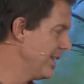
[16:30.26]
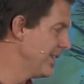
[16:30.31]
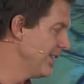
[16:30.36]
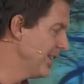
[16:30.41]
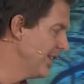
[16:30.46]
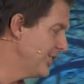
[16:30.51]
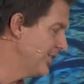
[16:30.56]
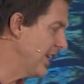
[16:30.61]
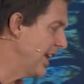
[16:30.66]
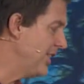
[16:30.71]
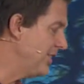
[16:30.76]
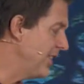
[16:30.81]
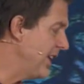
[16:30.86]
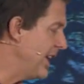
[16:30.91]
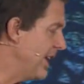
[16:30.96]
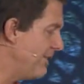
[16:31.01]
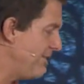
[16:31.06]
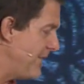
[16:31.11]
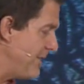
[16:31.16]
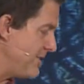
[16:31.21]
This
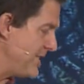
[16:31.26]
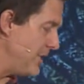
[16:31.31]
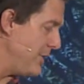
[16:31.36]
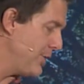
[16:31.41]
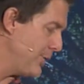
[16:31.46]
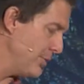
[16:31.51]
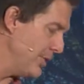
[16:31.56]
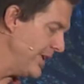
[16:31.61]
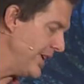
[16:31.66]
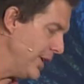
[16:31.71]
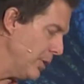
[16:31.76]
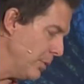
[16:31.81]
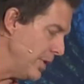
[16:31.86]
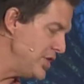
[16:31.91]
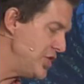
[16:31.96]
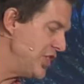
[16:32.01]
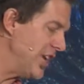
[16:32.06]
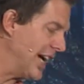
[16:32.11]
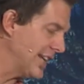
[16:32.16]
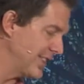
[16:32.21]
Isaiah fifty-three, a
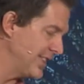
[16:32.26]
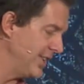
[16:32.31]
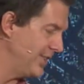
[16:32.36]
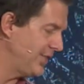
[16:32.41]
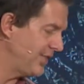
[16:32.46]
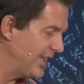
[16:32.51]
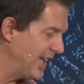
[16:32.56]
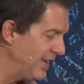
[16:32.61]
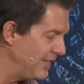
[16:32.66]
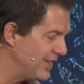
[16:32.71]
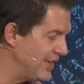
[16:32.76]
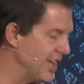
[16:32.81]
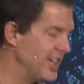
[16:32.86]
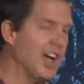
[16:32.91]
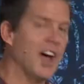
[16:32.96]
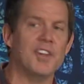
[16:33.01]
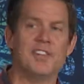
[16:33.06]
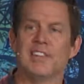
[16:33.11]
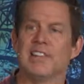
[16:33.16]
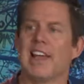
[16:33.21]
rejected Savior, an
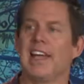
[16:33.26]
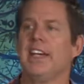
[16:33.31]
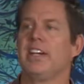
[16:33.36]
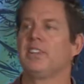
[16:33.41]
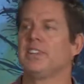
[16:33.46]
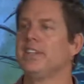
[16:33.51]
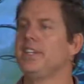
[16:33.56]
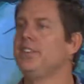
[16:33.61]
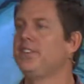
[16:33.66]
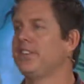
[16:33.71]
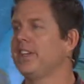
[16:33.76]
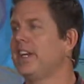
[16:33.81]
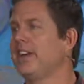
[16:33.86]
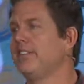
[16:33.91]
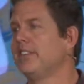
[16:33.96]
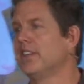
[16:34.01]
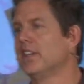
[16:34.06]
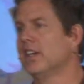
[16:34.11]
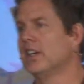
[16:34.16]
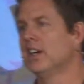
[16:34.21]
unlikely
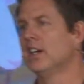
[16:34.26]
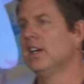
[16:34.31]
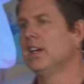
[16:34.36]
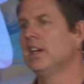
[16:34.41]
Savior.